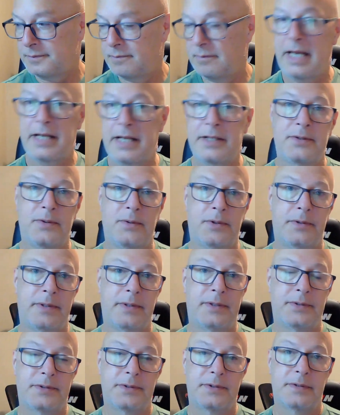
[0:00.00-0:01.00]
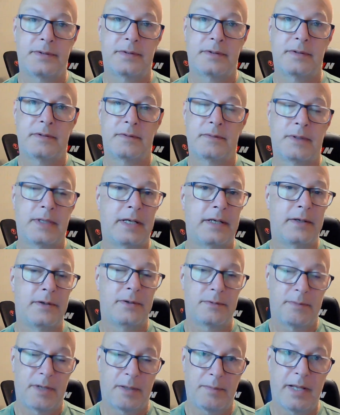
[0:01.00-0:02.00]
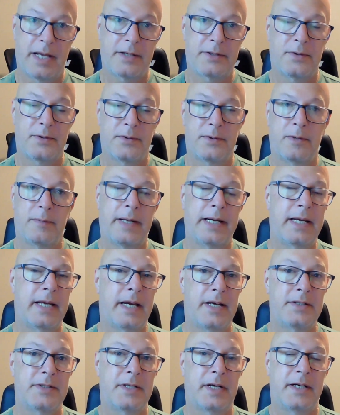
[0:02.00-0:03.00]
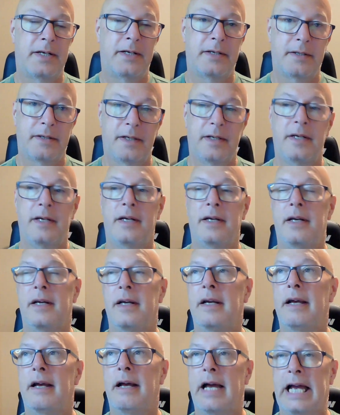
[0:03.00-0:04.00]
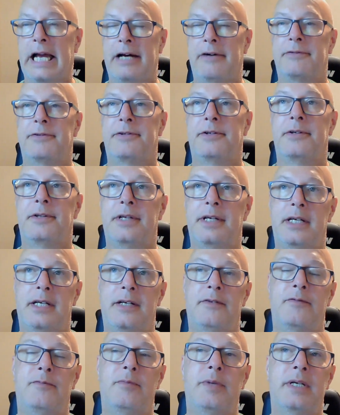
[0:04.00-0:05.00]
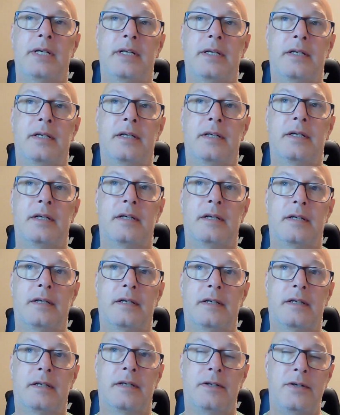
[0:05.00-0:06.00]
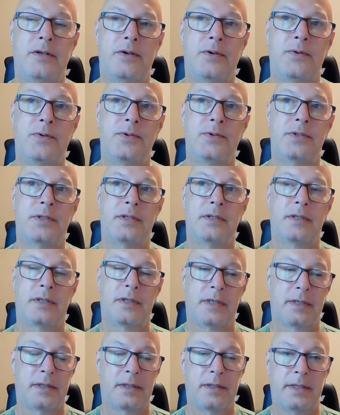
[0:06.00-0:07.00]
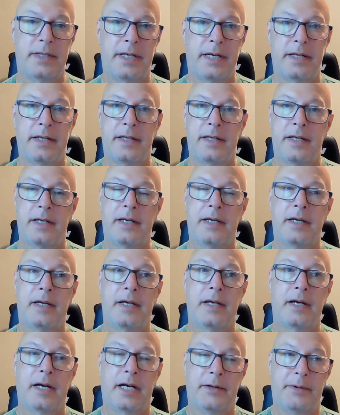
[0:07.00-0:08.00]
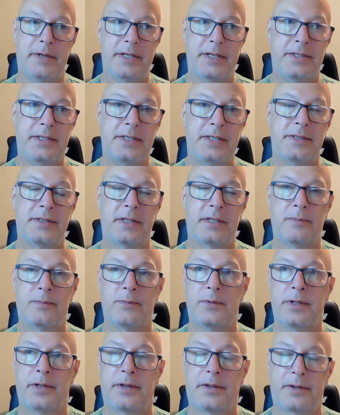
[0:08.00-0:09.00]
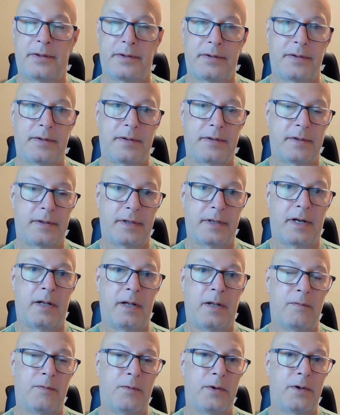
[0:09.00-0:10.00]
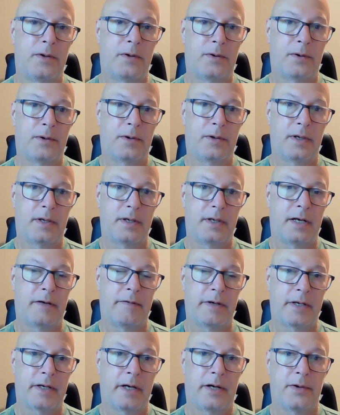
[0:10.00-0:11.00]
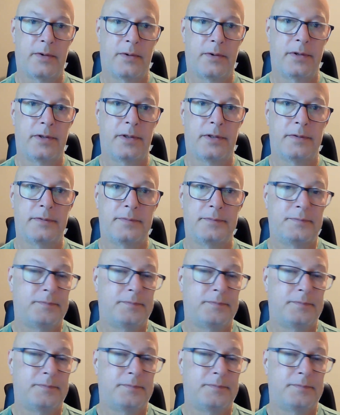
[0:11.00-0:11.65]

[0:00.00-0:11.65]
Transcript: Blackstone grills. When I use my Blackstone or my cast iron, after they've been used and cleaned, I reseason them with an olive oil or an avocado oil.